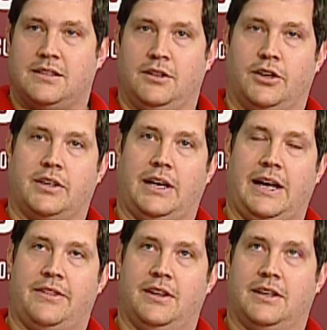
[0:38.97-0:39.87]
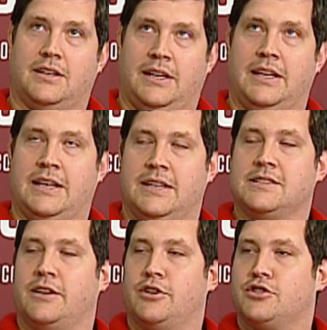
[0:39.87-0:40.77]
look, I think it is
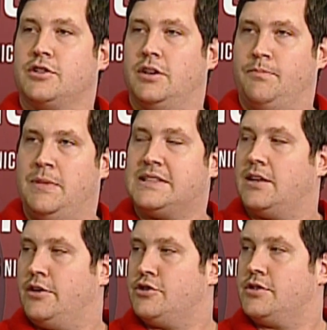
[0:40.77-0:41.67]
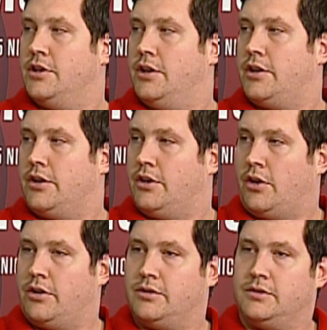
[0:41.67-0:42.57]
misunderstood or